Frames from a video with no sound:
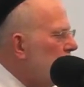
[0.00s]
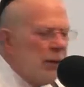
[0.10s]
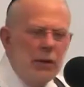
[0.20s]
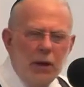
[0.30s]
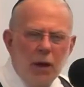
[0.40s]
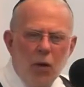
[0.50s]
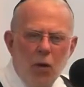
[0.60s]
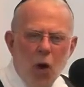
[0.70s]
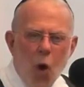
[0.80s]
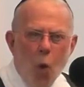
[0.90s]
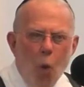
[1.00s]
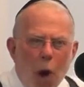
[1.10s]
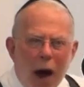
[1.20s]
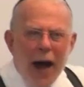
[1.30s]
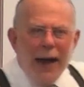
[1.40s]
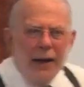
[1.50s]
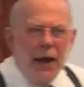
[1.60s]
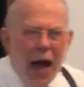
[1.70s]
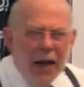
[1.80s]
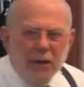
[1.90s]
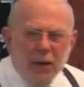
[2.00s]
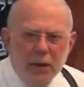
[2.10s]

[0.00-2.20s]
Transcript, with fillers: But, you know, why not?